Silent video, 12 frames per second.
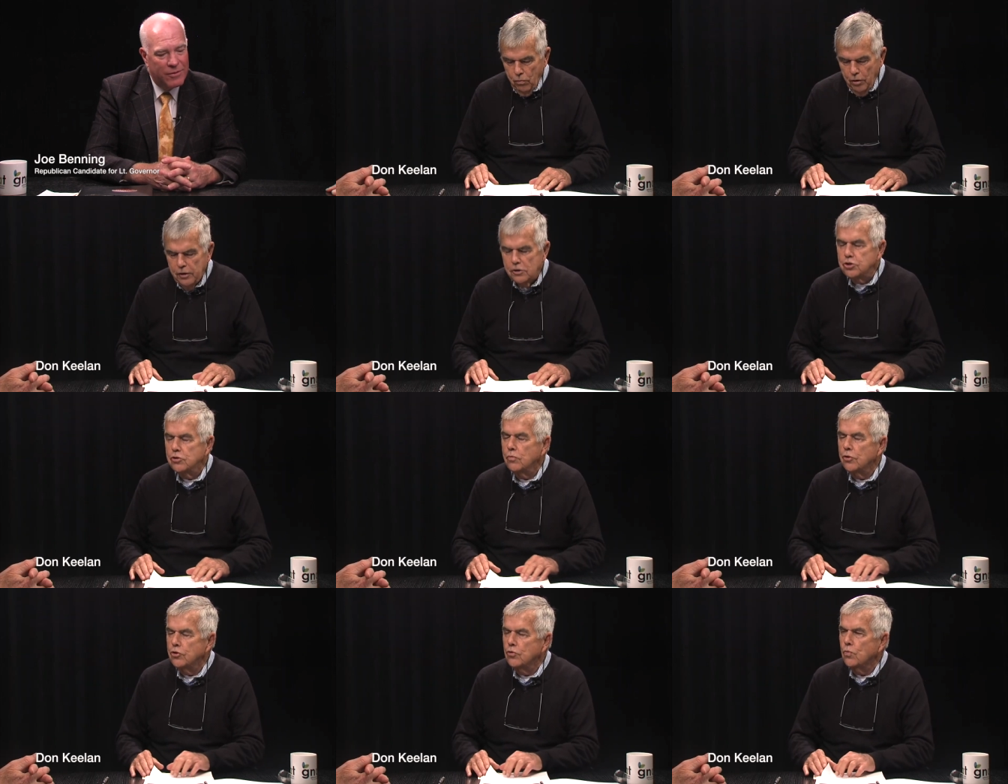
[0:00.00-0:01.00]
What issue
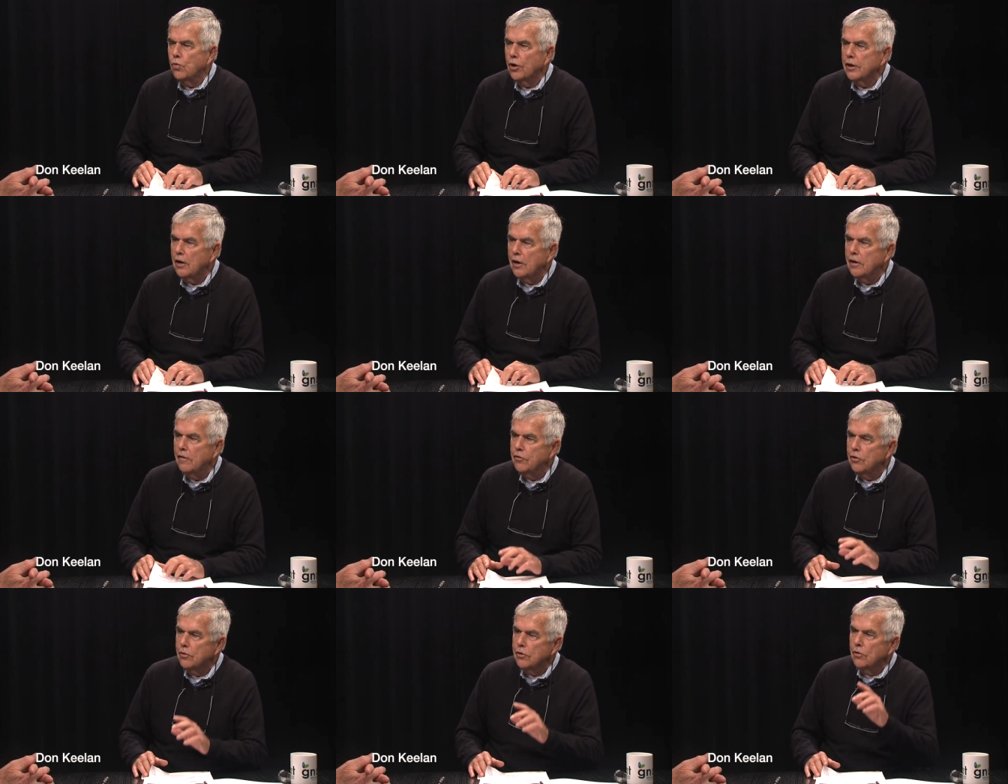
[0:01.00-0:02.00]
would you work on if
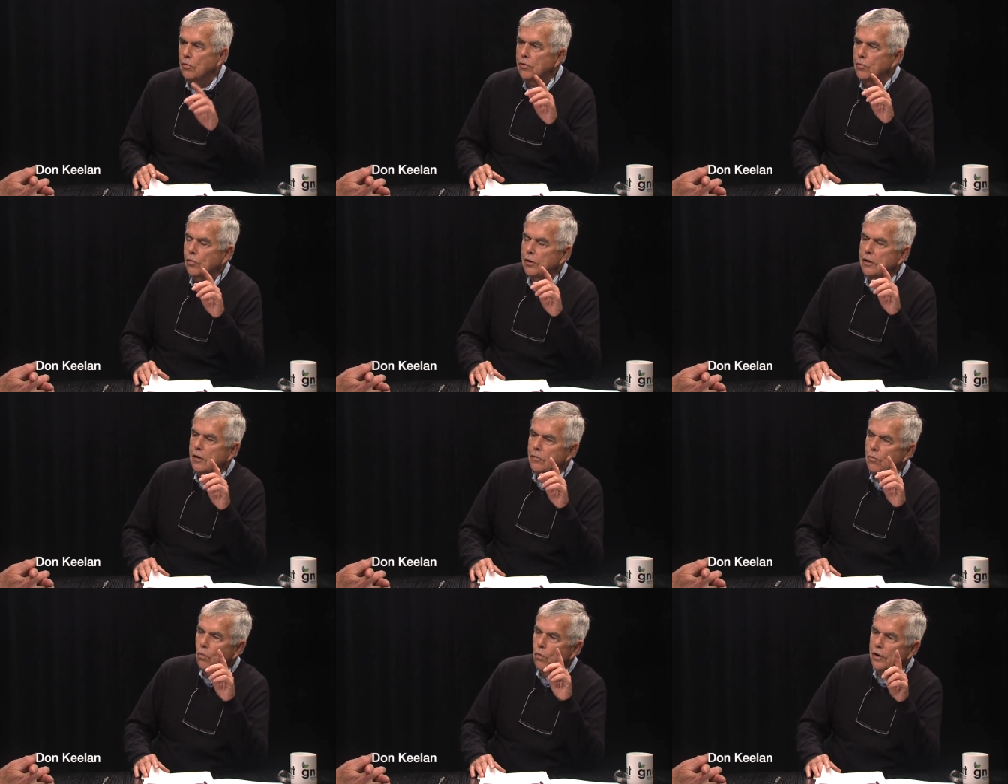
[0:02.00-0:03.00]
you could only work
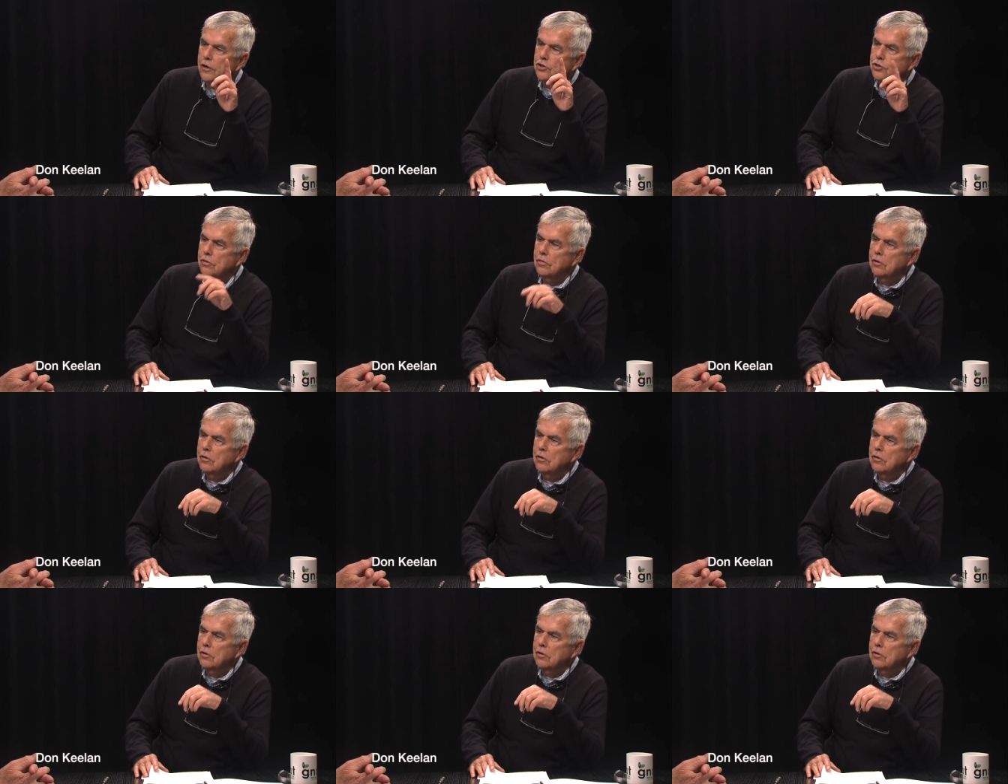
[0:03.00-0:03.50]
on one issue?